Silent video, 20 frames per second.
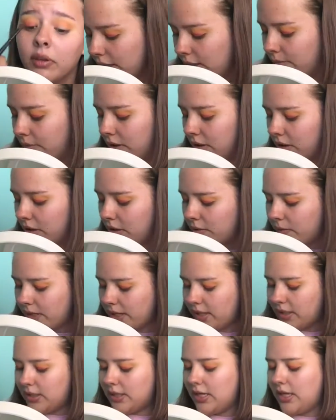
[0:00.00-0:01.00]
I'm gonna go
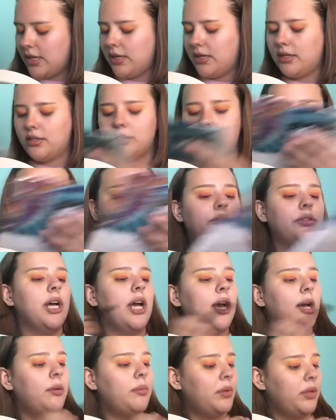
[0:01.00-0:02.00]
ahead and
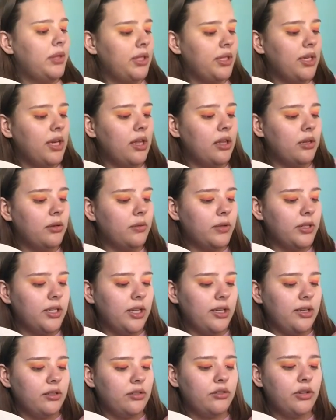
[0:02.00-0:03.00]
grab the yellow and,
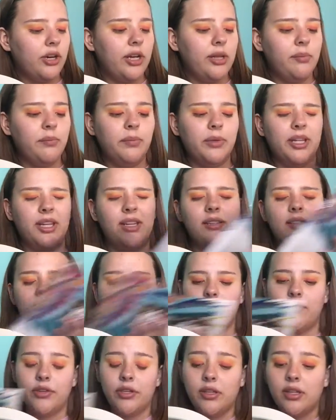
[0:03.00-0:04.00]
like, try and blend
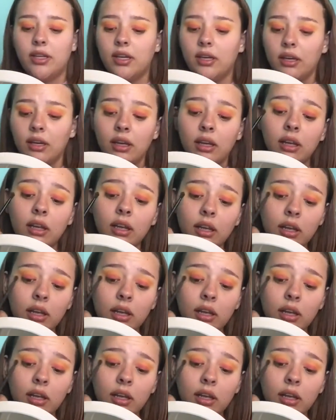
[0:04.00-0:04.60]
everything